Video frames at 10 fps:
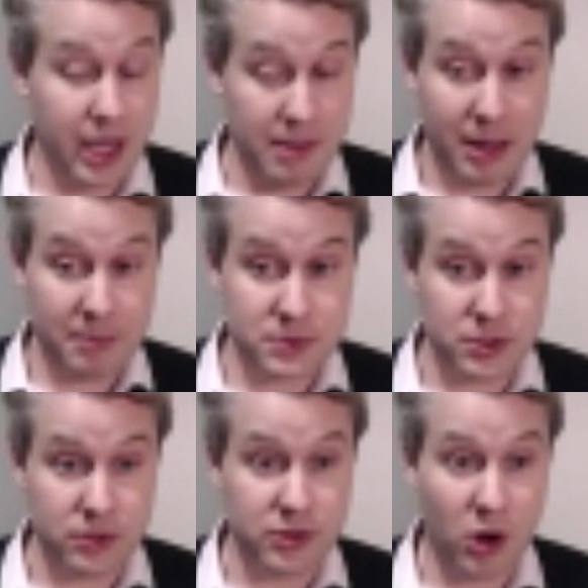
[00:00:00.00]
up
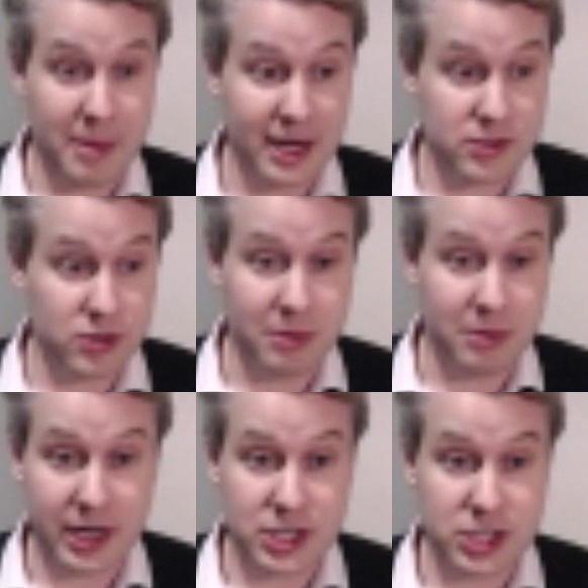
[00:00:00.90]
to go back to
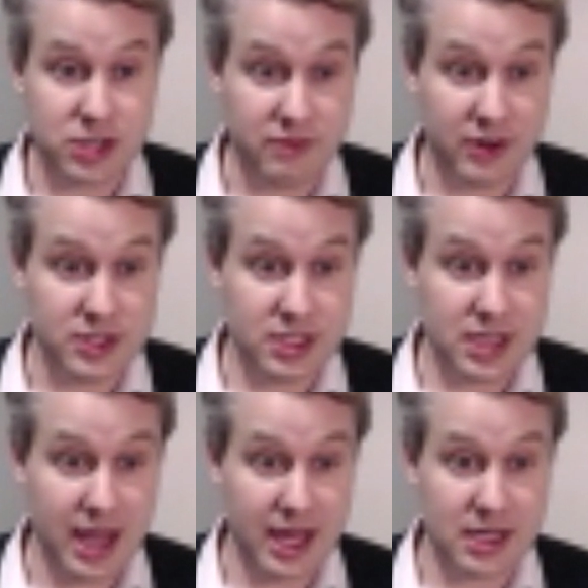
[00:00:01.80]
Monash University
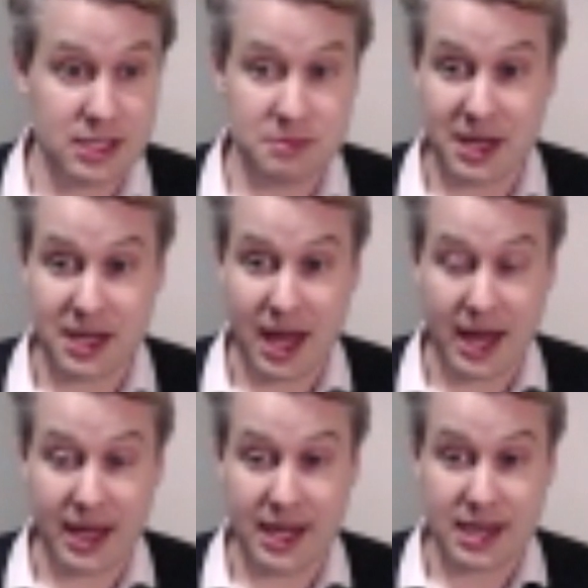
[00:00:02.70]
and be
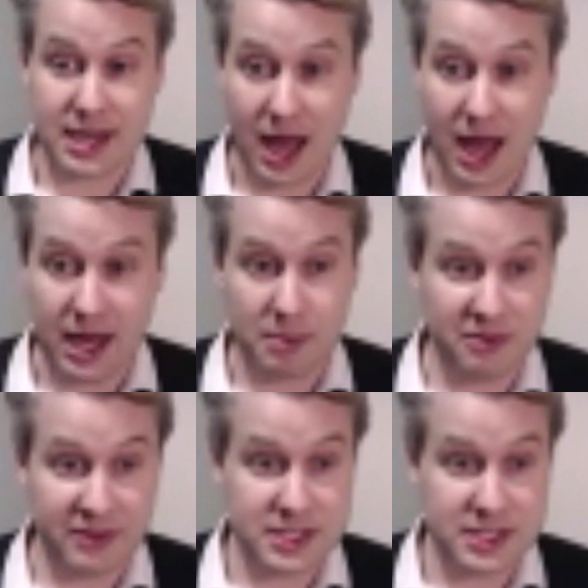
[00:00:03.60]
a uh, professor